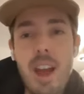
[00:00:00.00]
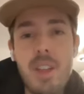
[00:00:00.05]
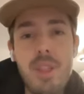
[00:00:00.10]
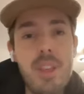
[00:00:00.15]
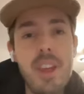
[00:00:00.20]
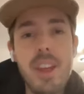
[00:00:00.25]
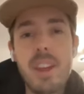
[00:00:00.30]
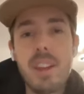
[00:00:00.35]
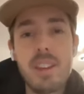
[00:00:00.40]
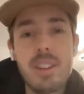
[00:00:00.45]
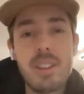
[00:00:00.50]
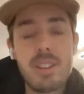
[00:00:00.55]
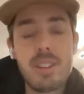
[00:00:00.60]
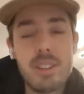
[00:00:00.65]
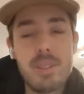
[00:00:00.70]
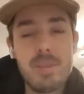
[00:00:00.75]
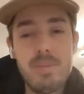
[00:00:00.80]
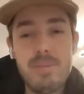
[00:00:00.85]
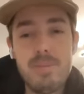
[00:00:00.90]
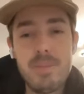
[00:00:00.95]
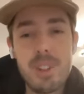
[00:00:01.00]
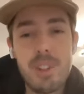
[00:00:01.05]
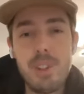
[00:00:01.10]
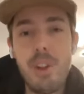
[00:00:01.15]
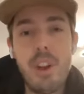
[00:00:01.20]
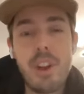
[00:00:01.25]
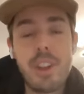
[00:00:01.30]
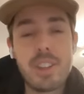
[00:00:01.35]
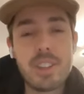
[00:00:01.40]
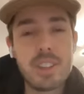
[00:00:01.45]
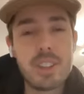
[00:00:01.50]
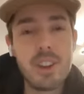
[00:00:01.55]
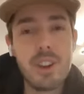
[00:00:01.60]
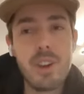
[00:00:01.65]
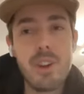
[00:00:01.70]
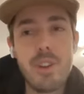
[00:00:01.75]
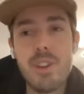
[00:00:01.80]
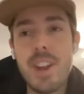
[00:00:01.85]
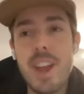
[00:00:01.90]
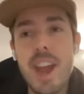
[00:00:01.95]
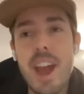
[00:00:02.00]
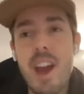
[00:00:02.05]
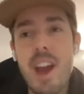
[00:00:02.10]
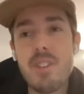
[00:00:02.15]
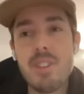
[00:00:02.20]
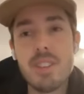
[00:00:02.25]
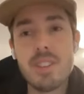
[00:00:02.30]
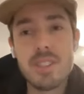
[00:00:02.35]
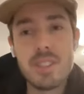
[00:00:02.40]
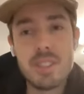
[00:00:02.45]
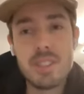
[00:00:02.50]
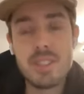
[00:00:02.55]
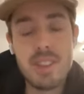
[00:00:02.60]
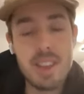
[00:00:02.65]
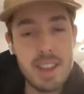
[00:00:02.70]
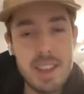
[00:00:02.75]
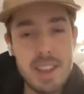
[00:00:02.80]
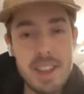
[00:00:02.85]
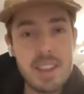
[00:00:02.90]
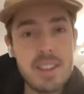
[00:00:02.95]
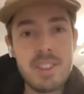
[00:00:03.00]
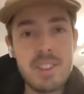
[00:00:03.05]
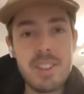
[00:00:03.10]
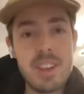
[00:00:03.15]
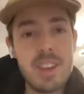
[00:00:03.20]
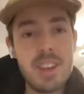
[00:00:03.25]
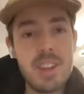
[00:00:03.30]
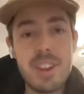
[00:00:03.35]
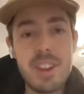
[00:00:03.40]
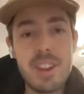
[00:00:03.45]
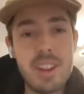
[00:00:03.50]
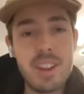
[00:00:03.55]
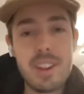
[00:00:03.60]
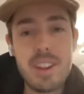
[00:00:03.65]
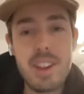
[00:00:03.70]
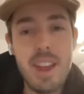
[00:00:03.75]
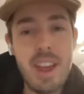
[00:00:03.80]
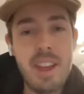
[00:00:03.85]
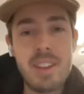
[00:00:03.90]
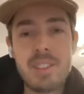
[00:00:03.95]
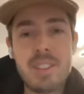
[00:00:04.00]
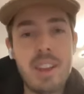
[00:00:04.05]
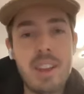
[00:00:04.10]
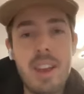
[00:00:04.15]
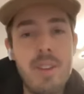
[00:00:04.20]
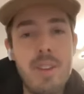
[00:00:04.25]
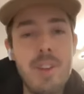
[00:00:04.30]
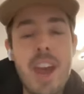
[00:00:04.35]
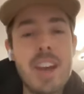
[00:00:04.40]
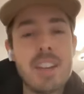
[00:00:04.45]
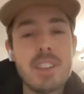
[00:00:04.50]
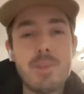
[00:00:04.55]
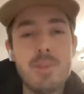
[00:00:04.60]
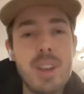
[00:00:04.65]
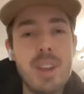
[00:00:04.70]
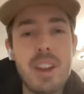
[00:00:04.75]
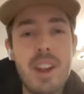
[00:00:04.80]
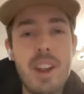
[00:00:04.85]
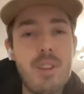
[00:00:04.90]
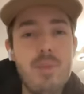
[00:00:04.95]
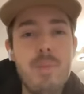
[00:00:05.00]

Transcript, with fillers: I think learning to code now is easier than it as it ever has been.